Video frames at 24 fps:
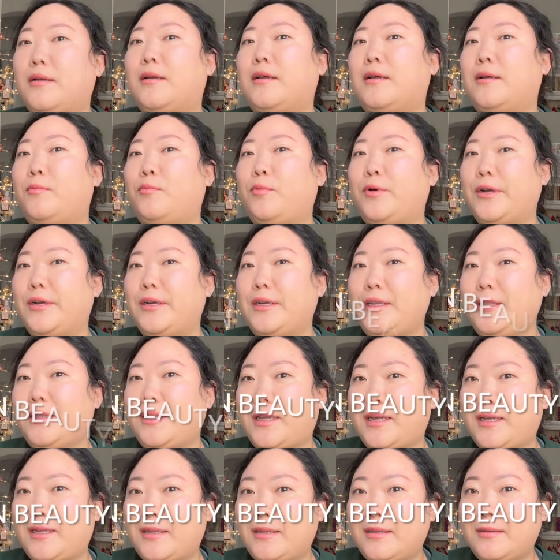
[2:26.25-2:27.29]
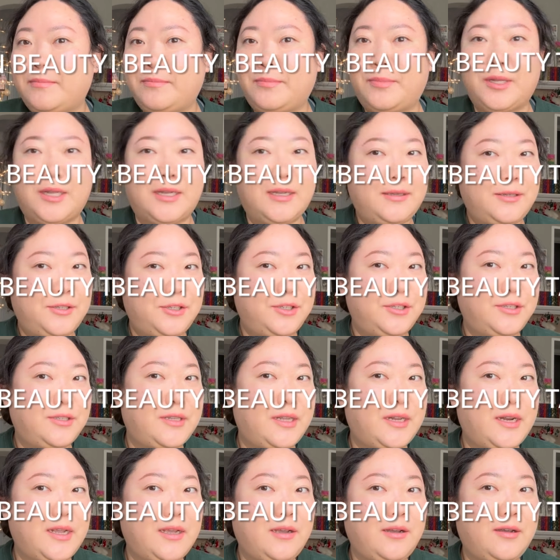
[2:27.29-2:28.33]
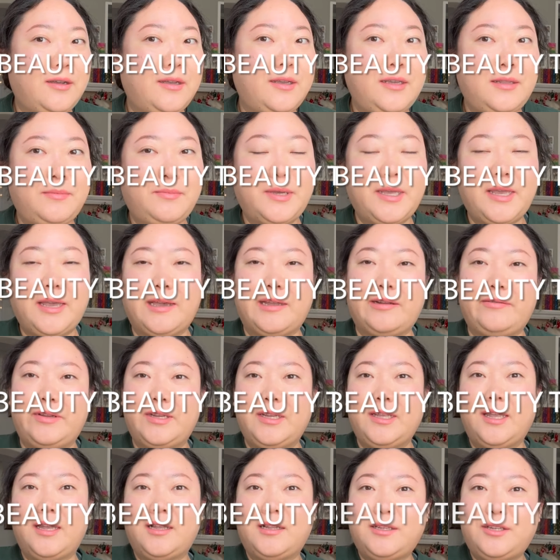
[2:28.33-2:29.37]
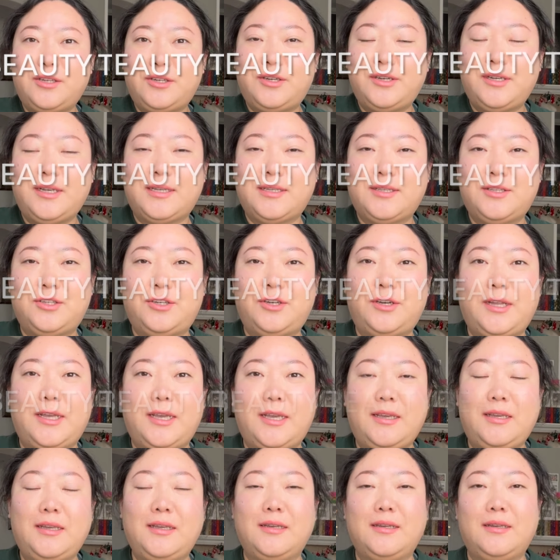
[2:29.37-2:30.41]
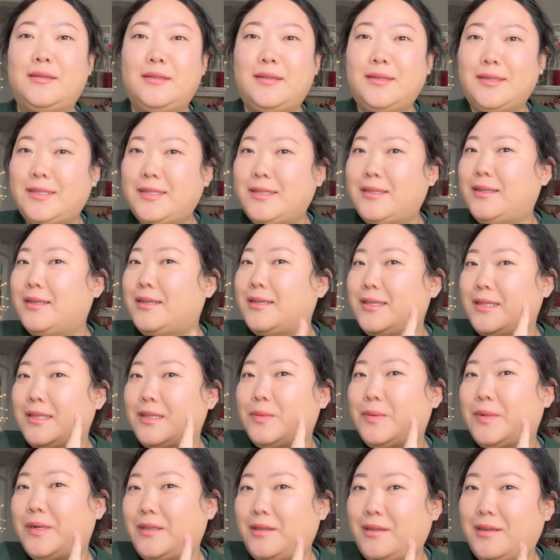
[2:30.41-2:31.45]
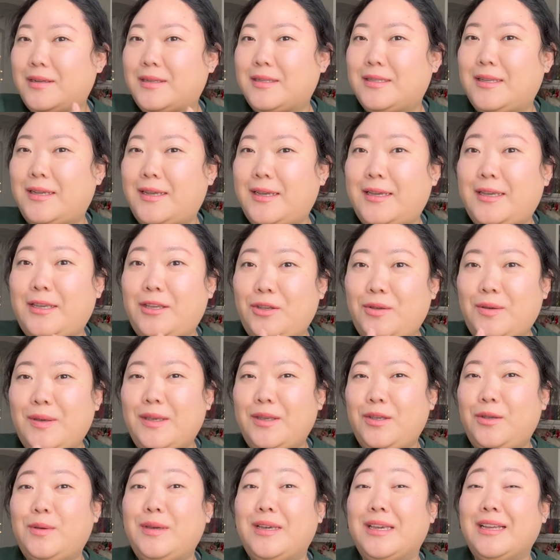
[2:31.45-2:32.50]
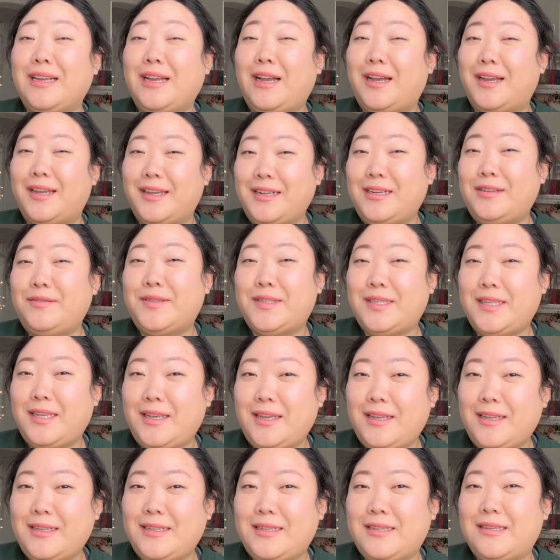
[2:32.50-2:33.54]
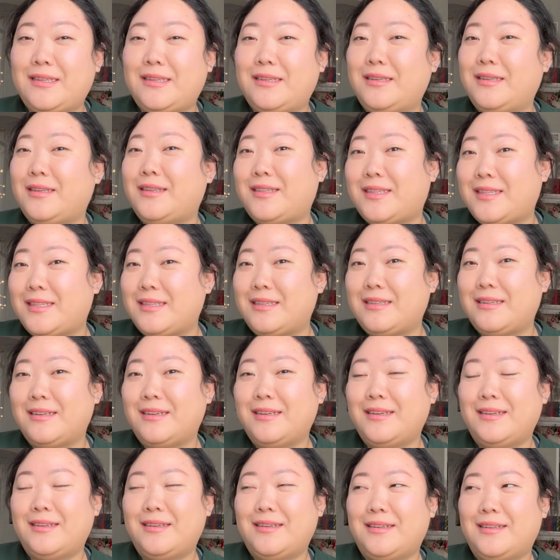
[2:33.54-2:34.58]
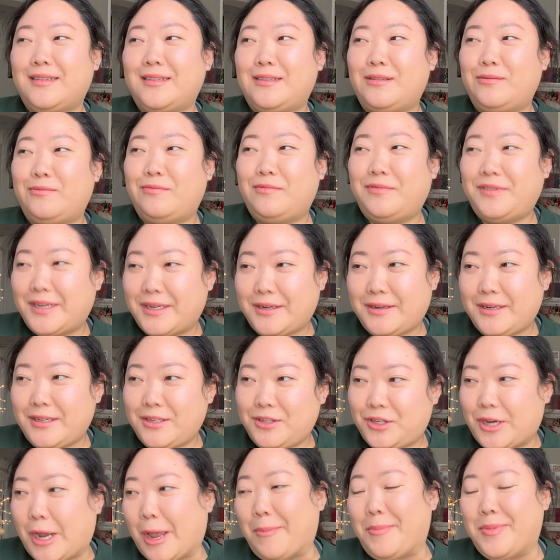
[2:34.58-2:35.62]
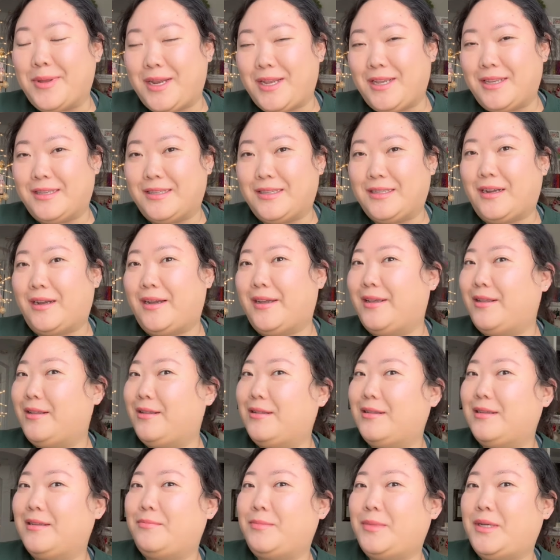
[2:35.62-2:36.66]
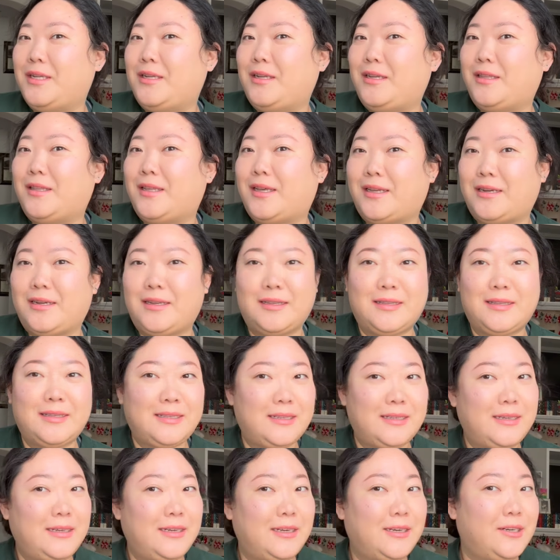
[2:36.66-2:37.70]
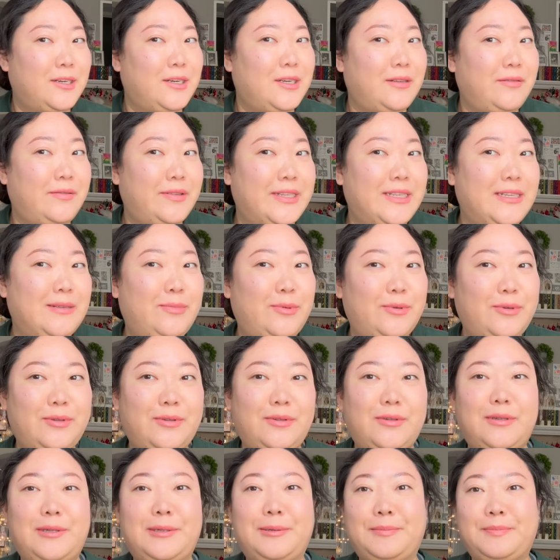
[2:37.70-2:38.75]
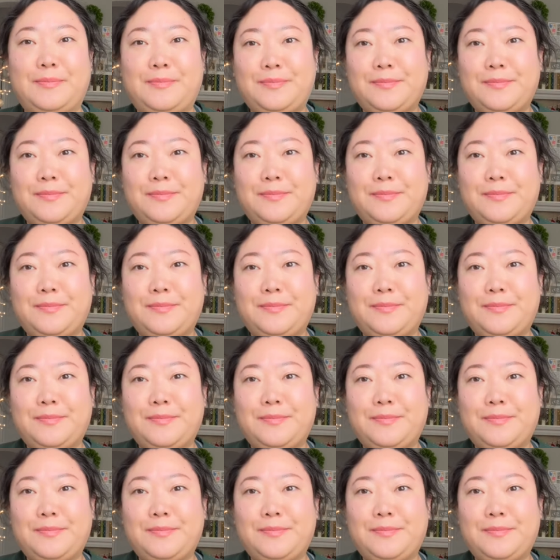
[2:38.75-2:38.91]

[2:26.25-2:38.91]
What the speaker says: I'm wearing that blush that I got in my advent calendar yesterday. This is what it looks like. You can kind of see it. It's very Japanese style, meaning that it's near invisible.